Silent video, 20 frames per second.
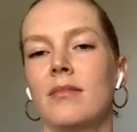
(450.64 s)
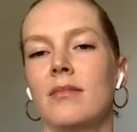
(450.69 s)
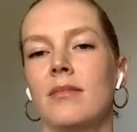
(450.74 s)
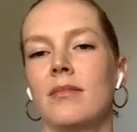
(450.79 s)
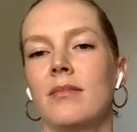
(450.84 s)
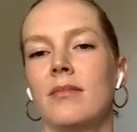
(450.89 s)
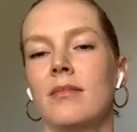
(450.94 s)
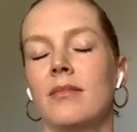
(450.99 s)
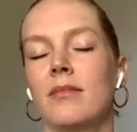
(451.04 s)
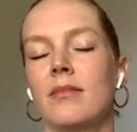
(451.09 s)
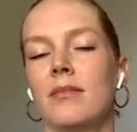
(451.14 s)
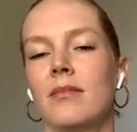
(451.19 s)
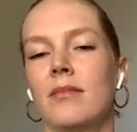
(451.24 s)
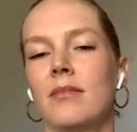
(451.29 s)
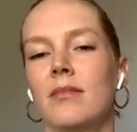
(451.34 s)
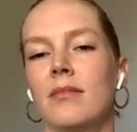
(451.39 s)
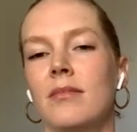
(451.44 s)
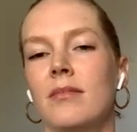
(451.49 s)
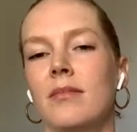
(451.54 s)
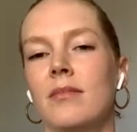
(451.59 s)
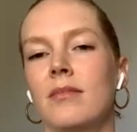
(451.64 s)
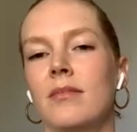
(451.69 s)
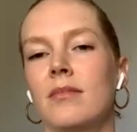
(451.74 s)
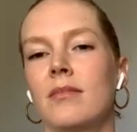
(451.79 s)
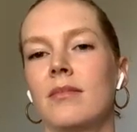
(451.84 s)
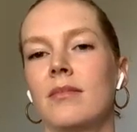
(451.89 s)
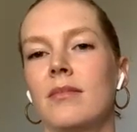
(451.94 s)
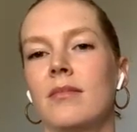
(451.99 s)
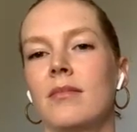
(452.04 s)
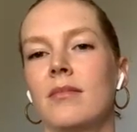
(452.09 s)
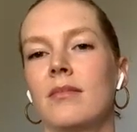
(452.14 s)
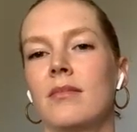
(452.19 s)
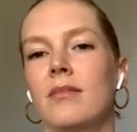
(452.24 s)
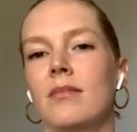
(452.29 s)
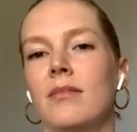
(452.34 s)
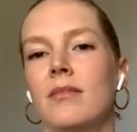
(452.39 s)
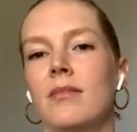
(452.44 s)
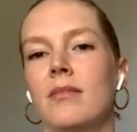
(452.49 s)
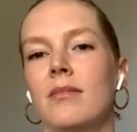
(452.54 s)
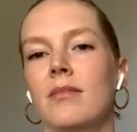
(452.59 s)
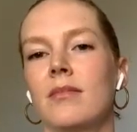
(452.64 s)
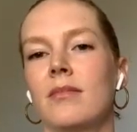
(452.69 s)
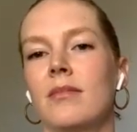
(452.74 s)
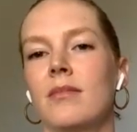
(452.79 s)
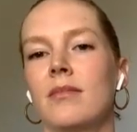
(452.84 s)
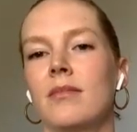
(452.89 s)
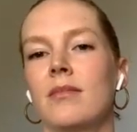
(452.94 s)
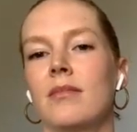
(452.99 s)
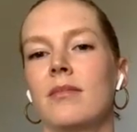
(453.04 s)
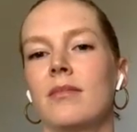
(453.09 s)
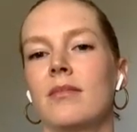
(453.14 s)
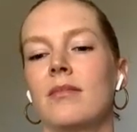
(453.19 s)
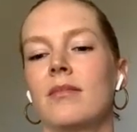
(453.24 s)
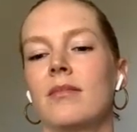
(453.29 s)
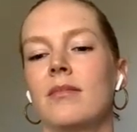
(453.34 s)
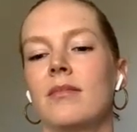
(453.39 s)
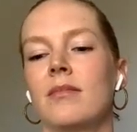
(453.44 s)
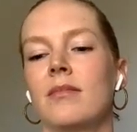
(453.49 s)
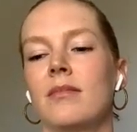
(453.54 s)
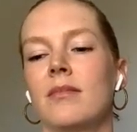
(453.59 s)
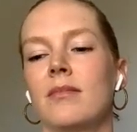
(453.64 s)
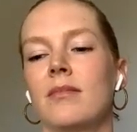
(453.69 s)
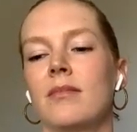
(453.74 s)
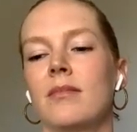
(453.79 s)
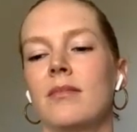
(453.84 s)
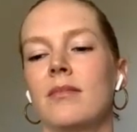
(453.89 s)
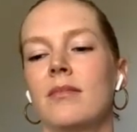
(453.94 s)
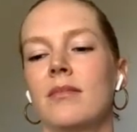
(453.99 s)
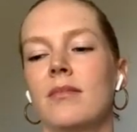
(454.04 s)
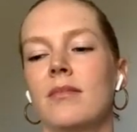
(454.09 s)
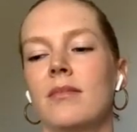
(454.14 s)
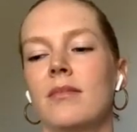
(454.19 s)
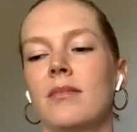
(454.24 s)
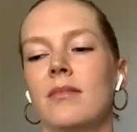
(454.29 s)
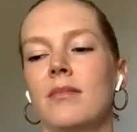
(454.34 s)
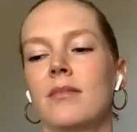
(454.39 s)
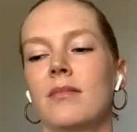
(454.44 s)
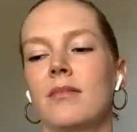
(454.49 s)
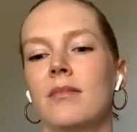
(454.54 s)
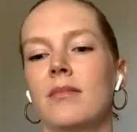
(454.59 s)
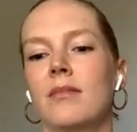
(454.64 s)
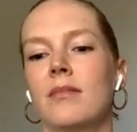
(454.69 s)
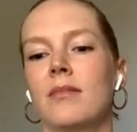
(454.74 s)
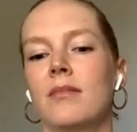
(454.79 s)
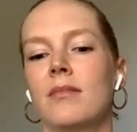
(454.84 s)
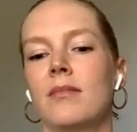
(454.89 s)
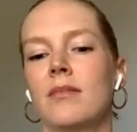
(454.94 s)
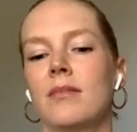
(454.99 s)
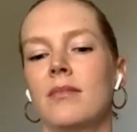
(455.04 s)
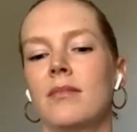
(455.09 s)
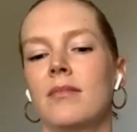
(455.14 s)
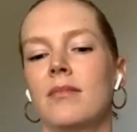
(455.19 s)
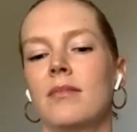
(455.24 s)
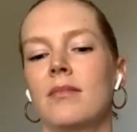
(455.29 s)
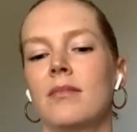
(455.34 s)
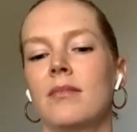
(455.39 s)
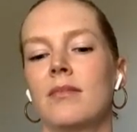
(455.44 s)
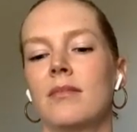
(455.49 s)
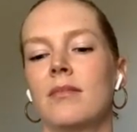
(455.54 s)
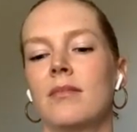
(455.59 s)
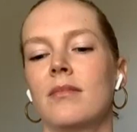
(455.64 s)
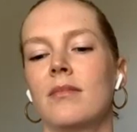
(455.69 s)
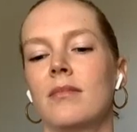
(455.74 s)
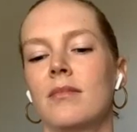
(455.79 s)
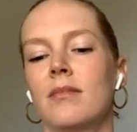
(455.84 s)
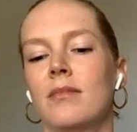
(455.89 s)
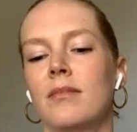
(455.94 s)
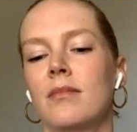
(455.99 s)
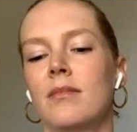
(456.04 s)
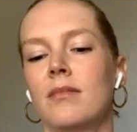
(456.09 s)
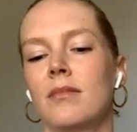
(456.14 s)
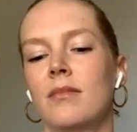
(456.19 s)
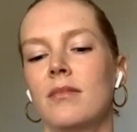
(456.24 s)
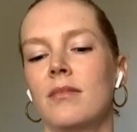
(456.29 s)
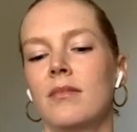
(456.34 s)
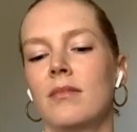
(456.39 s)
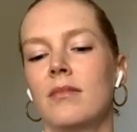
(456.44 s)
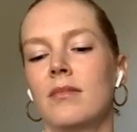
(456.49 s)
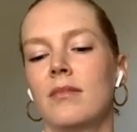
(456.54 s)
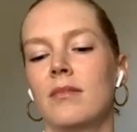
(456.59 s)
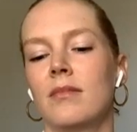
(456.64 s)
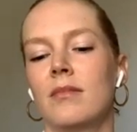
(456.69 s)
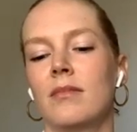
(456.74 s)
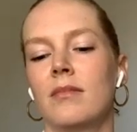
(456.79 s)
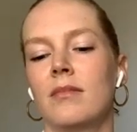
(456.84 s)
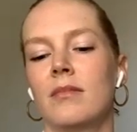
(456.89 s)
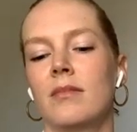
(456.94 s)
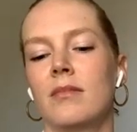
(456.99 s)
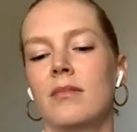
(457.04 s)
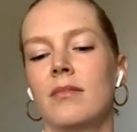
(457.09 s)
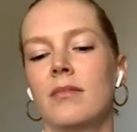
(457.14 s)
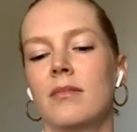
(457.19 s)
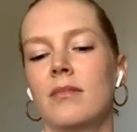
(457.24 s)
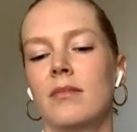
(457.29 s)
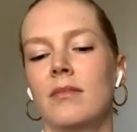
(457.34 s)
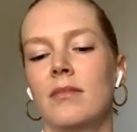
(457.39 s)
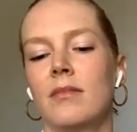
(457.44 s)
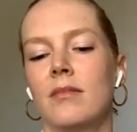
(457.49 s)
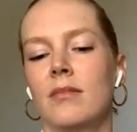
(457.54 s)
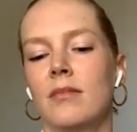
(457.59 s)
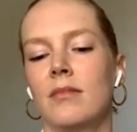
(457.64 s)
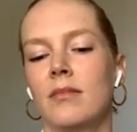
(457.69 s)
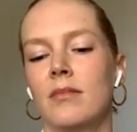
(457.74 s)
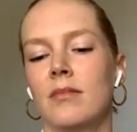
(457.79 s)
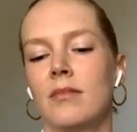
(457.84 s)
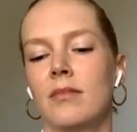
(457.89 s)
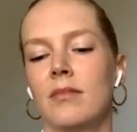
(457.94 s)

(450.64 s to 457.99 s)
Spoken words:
No words are spoken by the person on screen.